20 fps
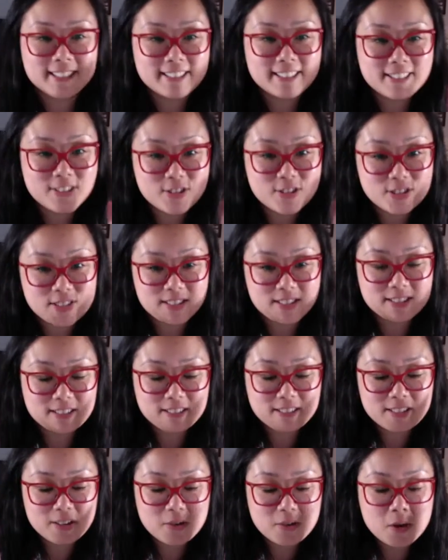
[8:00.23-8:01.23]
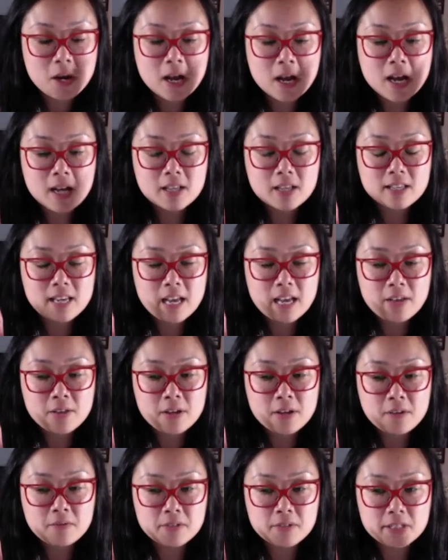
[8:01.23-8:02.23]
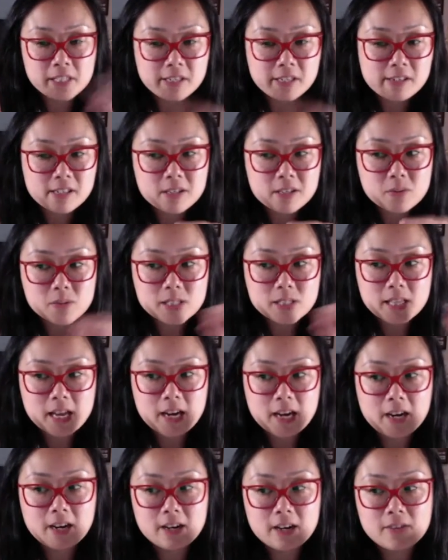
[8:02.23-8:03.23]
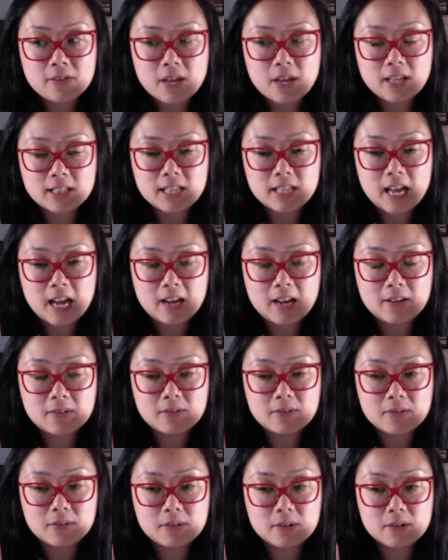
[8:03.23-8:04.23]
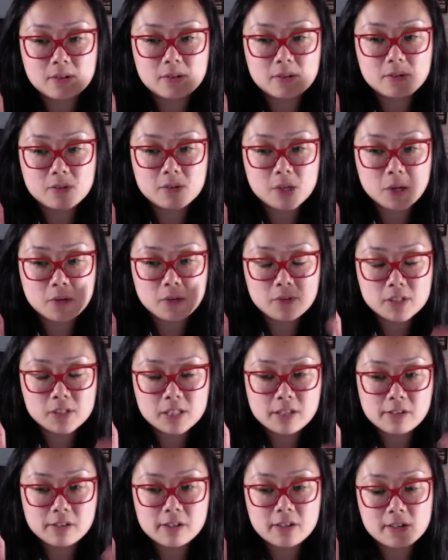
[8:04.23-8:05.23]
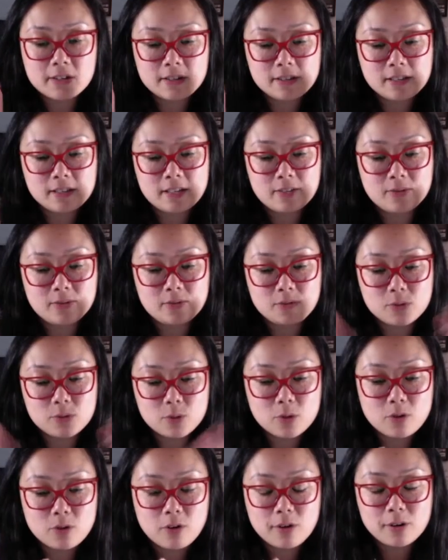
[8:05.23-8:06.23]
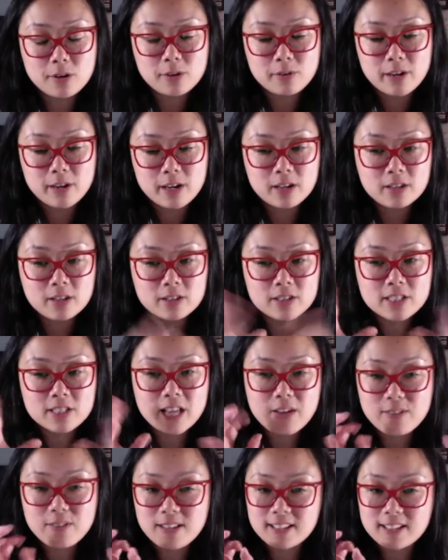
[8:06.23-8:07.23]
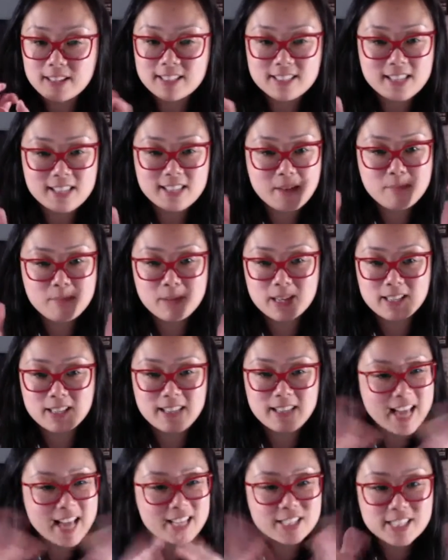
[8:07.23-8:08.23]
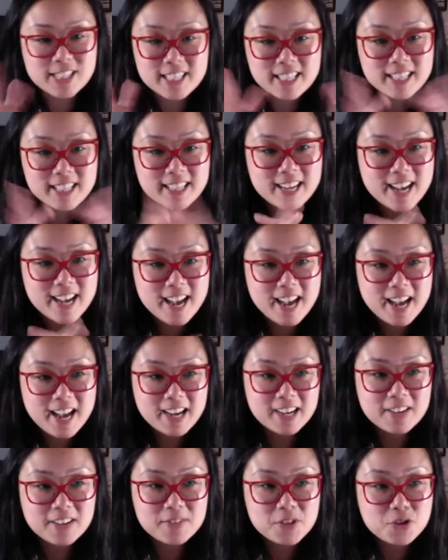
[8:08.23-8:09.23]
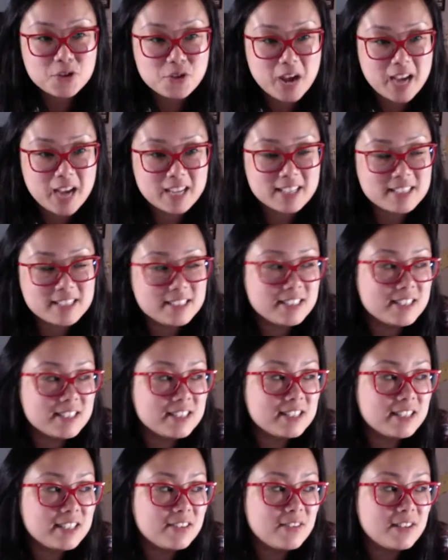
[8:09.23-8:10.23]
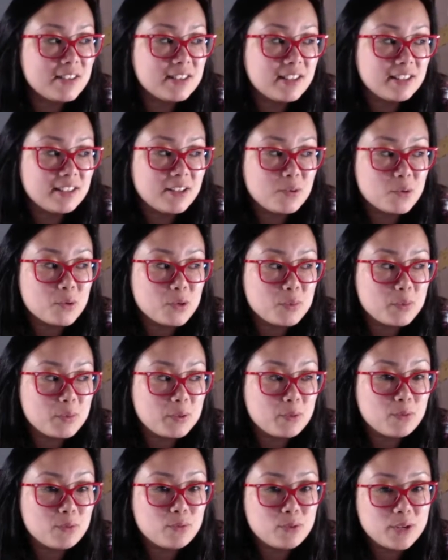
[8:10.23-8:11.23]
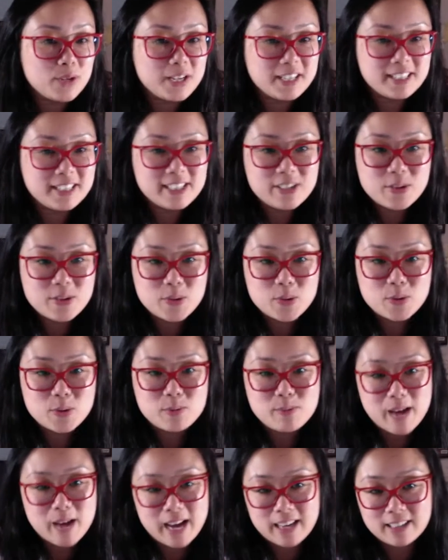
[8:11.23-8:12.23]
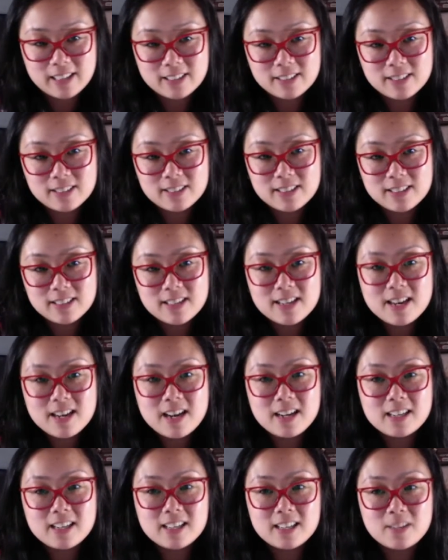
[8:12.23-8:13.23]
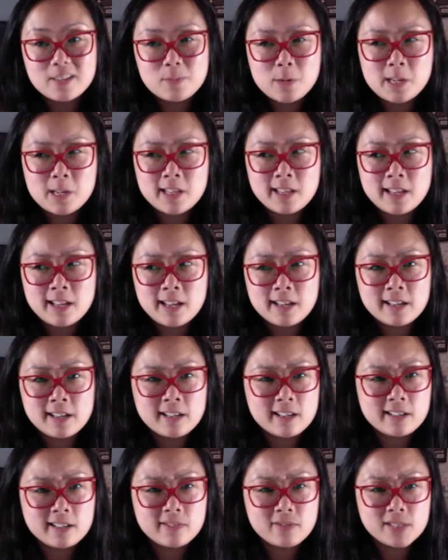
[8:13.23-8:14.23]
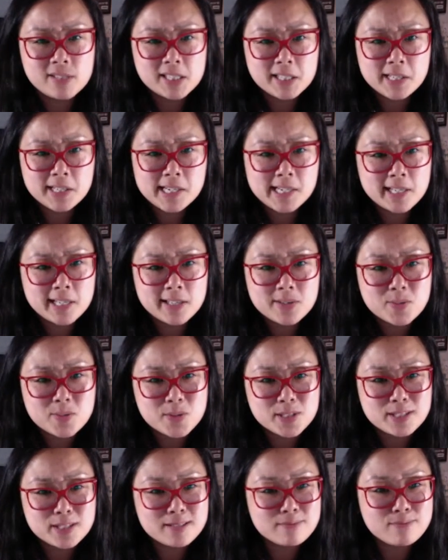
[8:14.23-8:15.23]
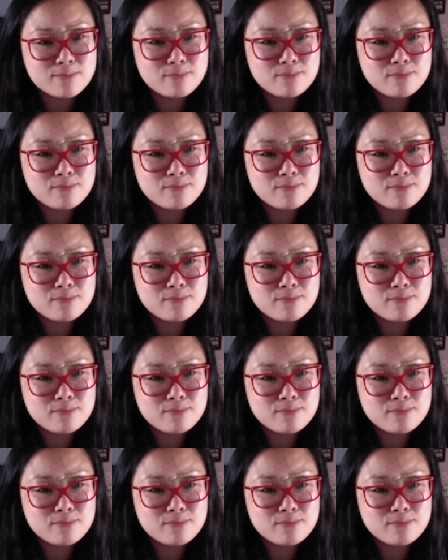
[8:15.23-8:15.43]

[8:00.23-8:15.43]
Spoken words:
the now that Viserion was there, that to have Viserion and Drogon and Rhaegal just have like this epic clashing of the dragons and stuff. I thought that would have been a really cool battle. In the end, Viserion was